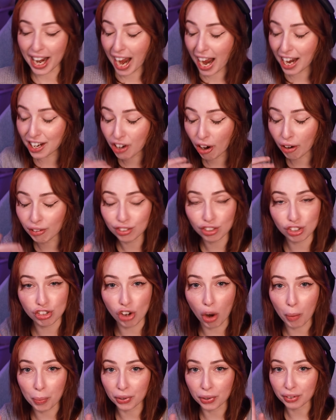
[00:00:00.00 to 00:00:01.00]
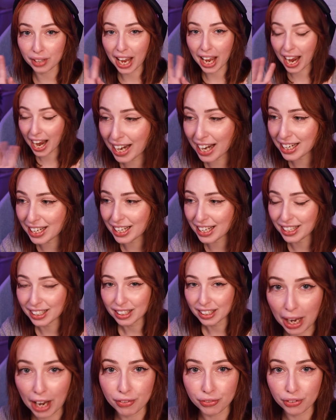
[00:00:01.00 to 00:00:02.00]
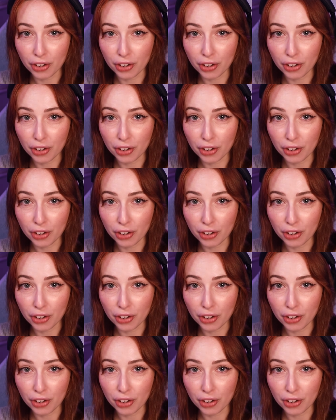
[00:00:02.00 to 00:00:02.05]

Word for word: I hate going to shops on any Black